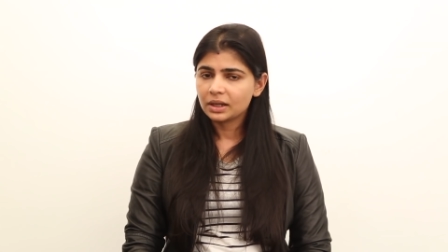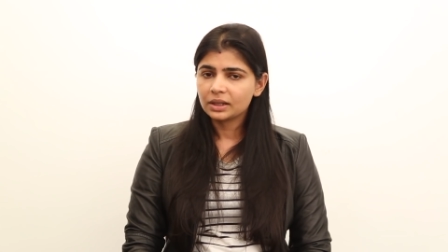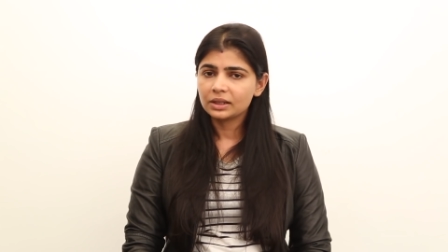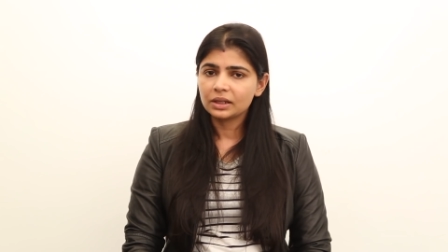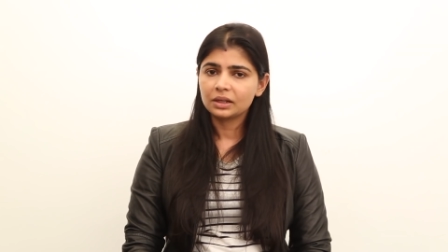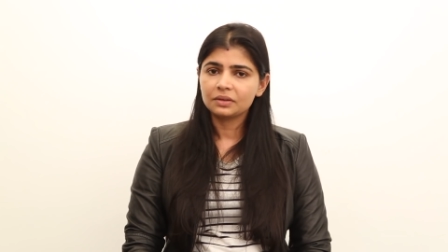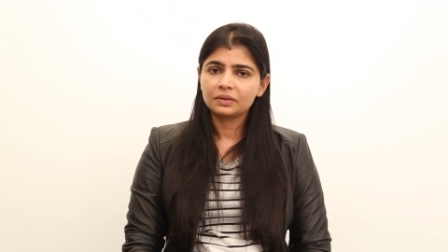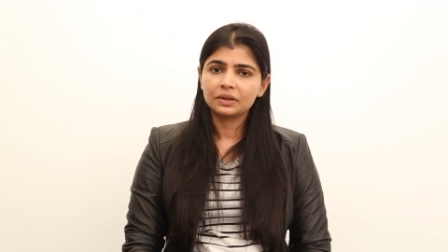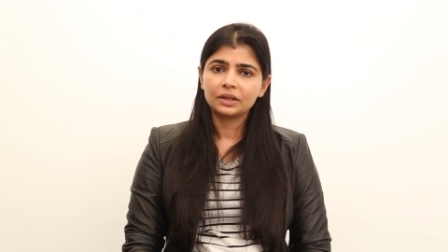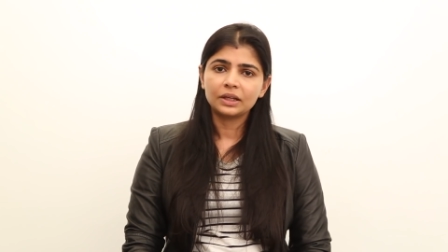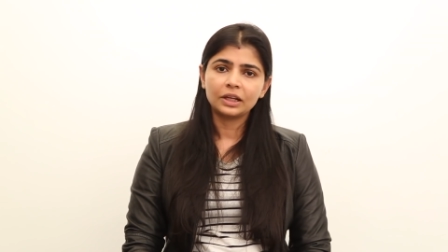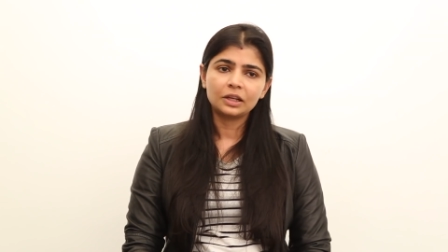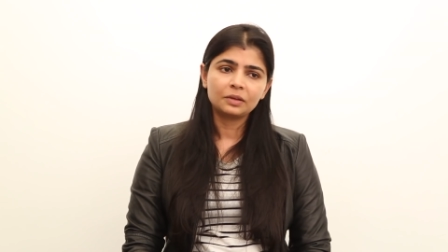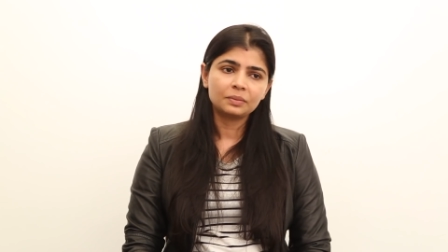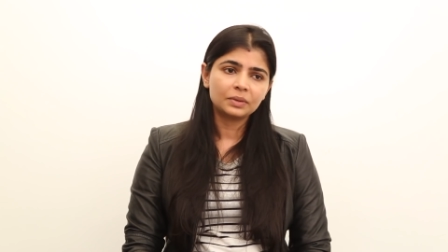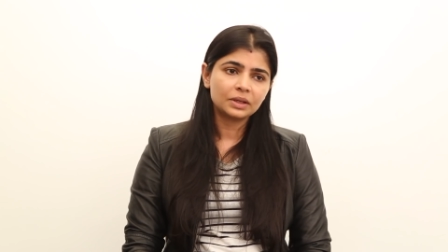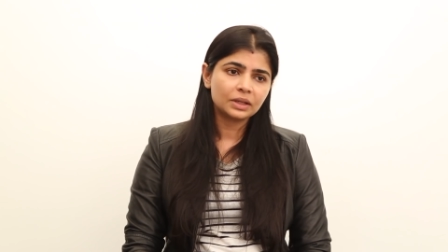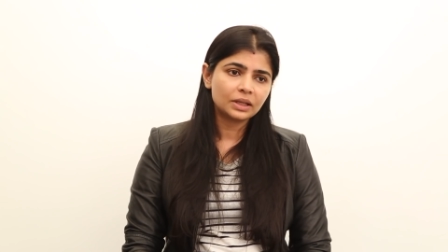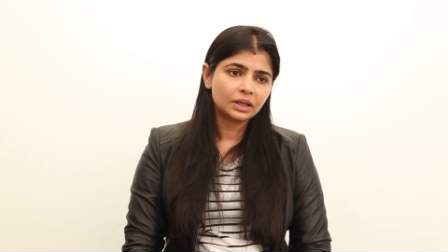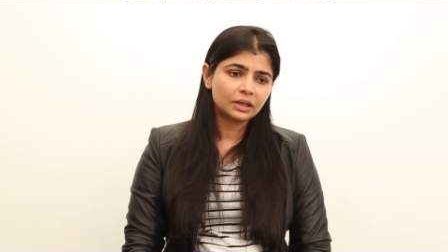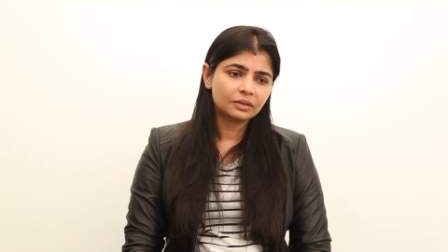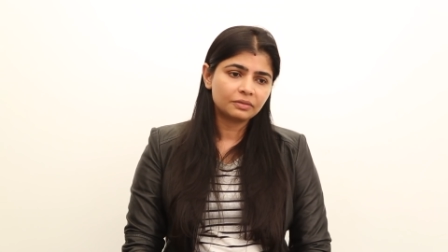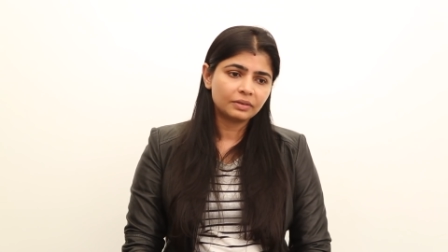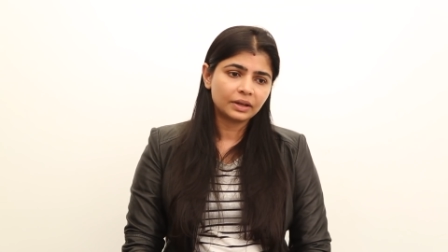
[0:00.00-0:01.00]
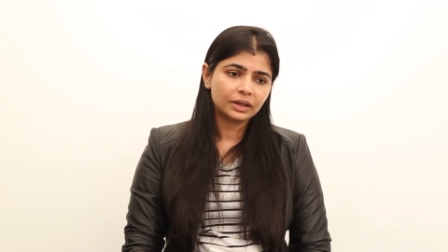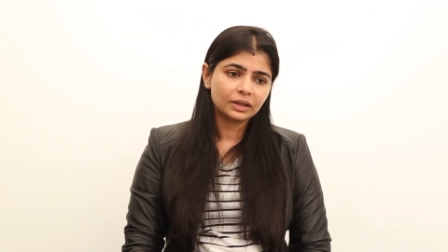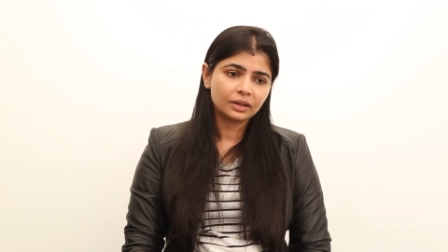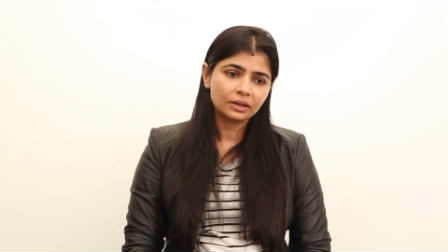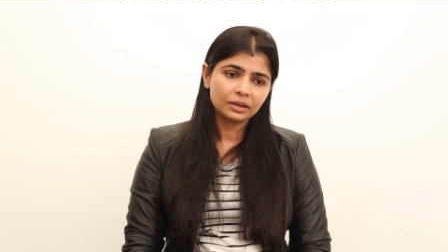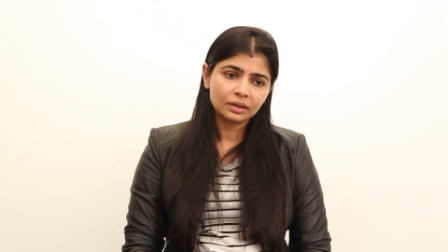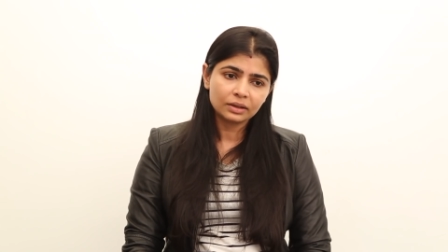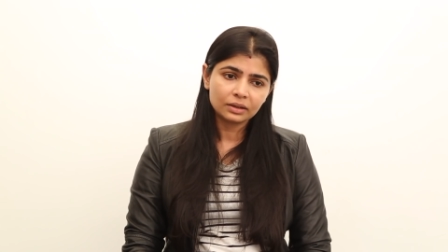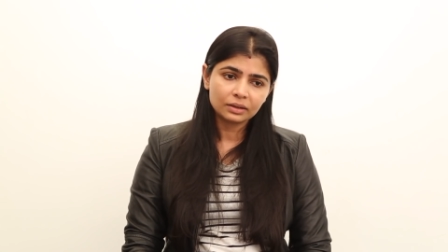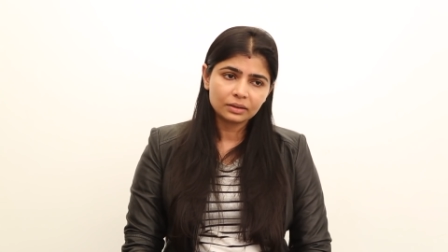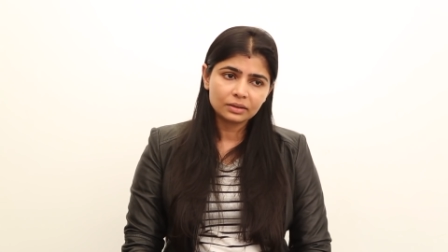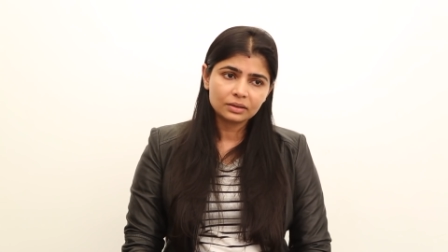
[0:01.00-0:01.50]
Radharavi telling me that if I
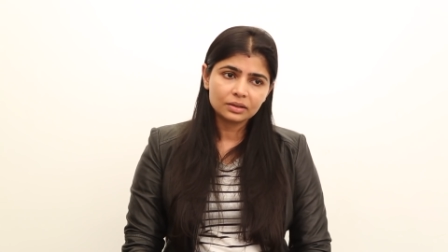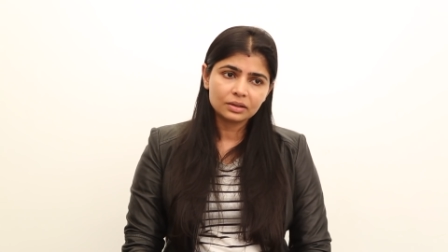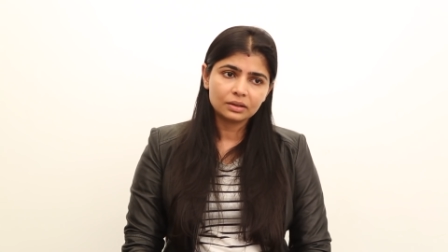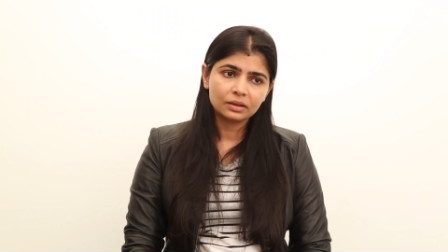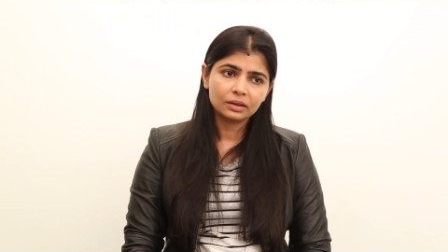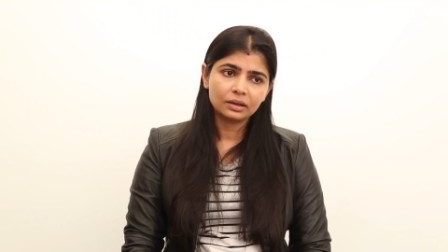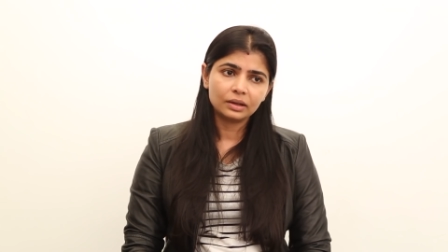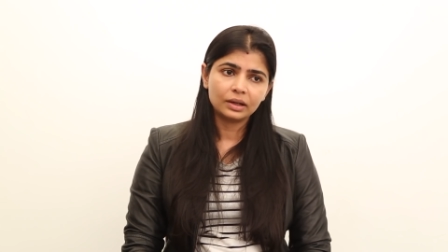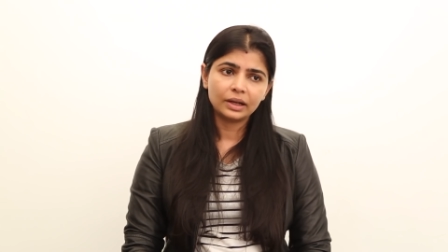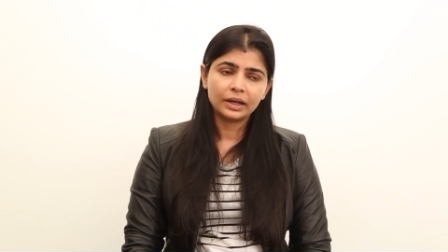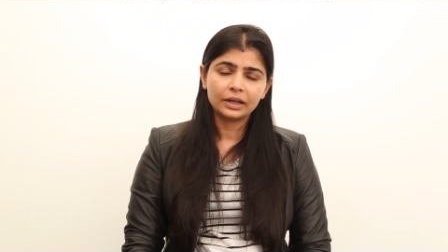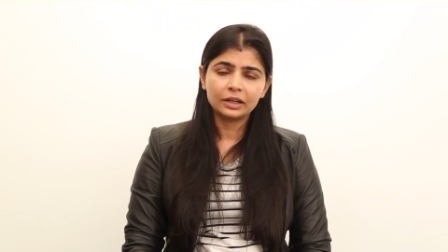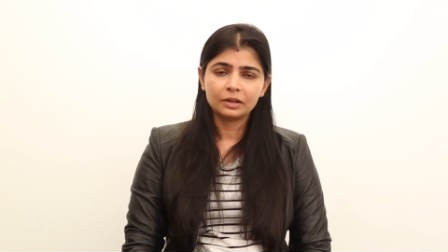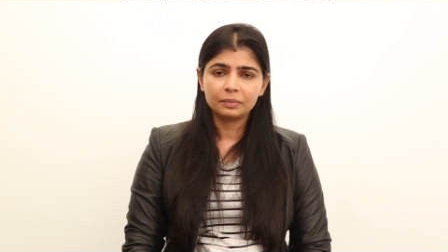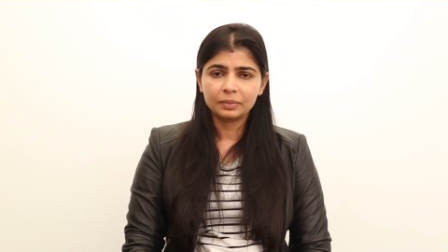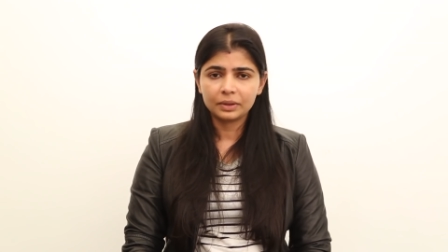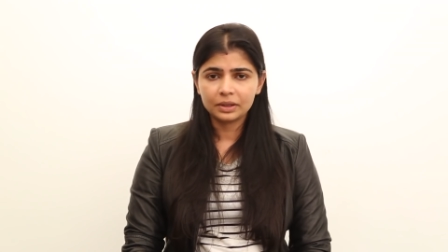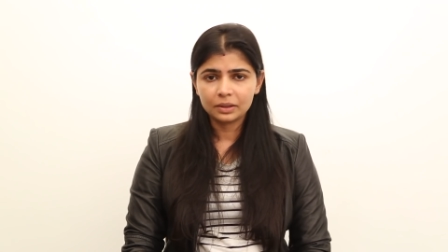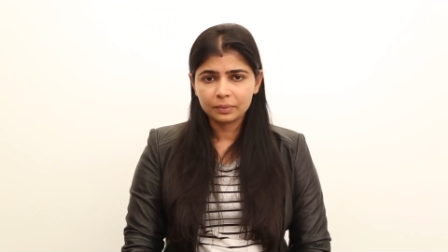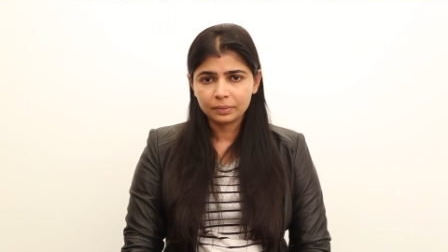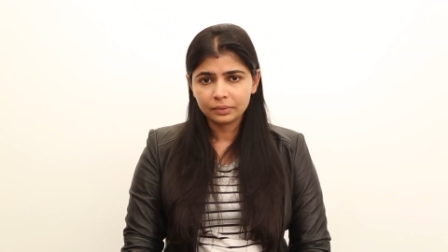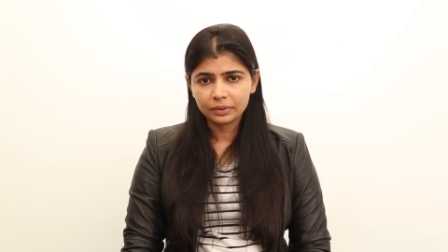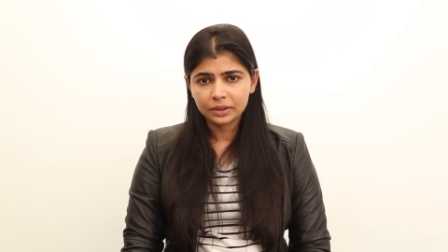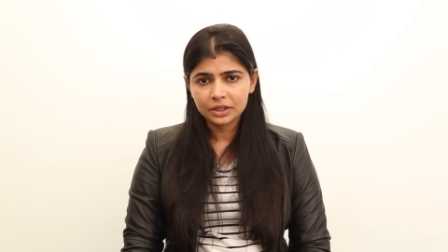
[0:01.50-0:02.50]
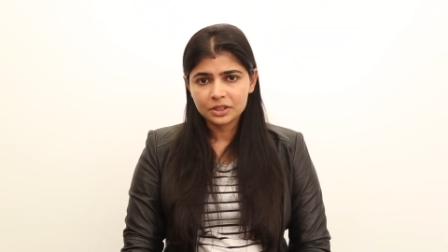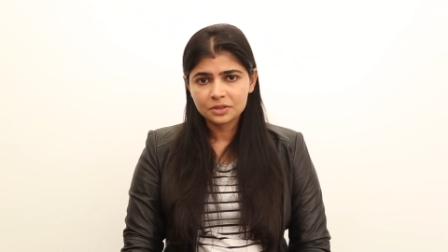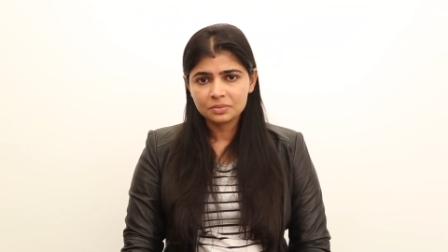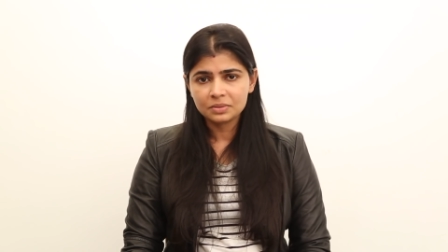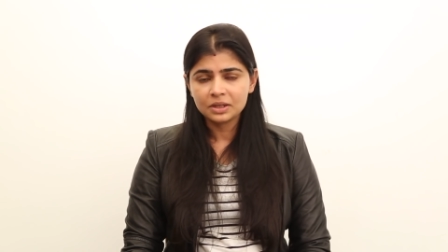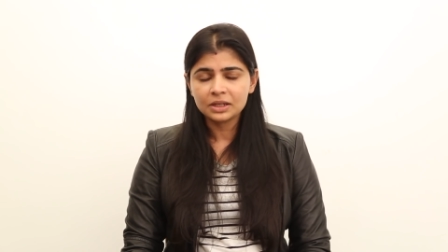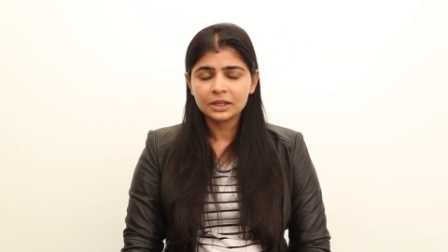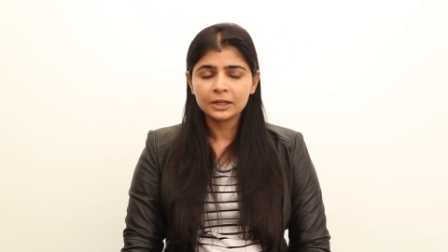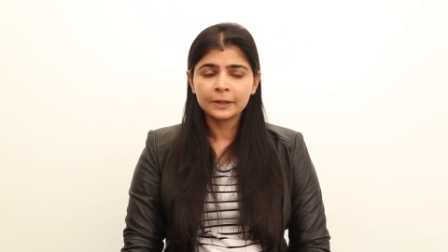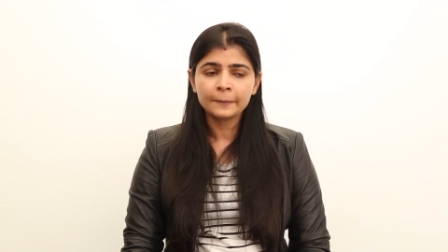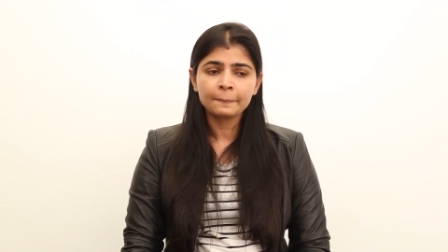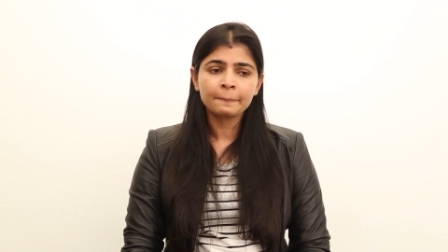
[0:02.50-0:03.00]
didn't land up at the protest
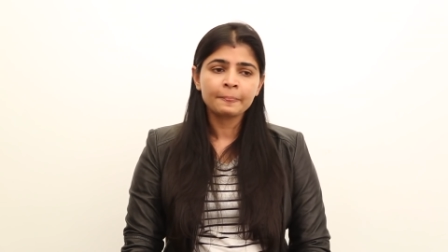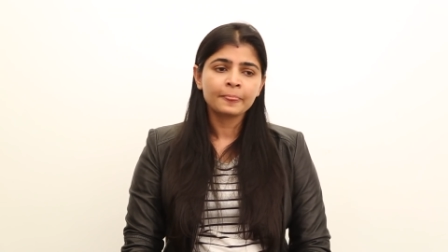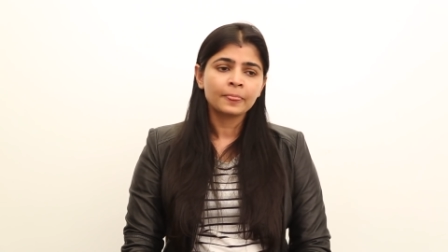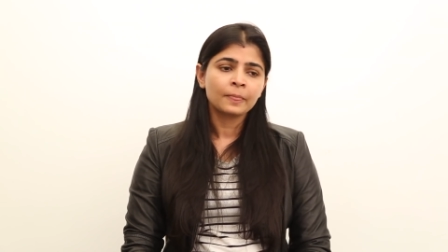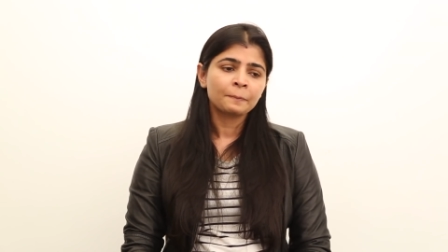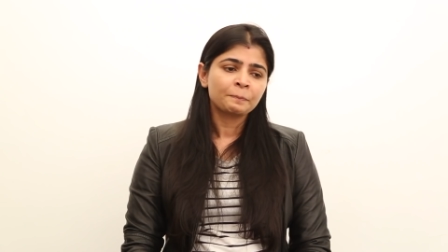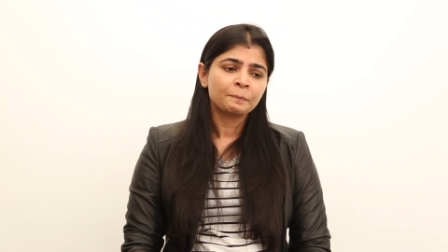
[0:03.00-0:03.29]
meeting,